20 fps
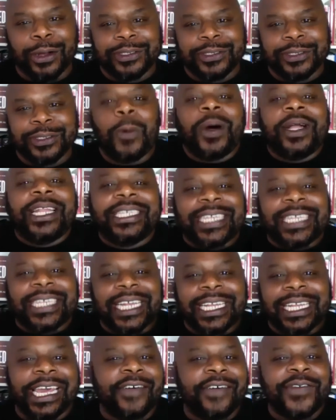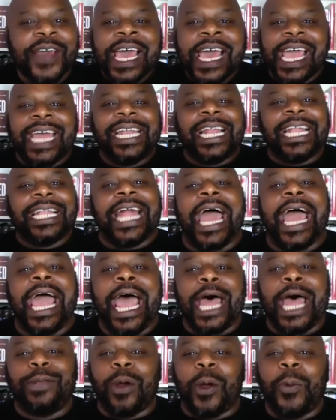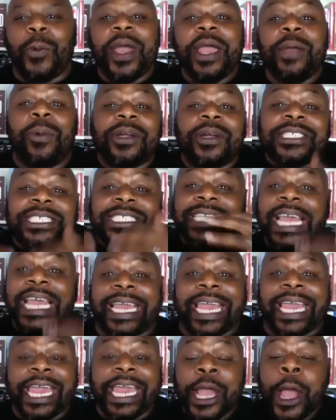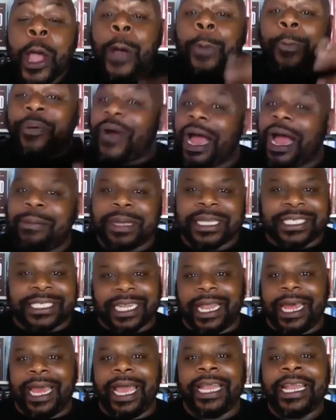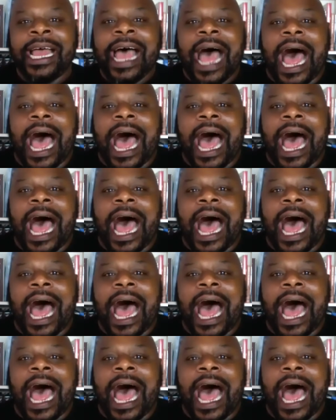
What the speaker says: I wanted to live in a land where we were seeking promised land.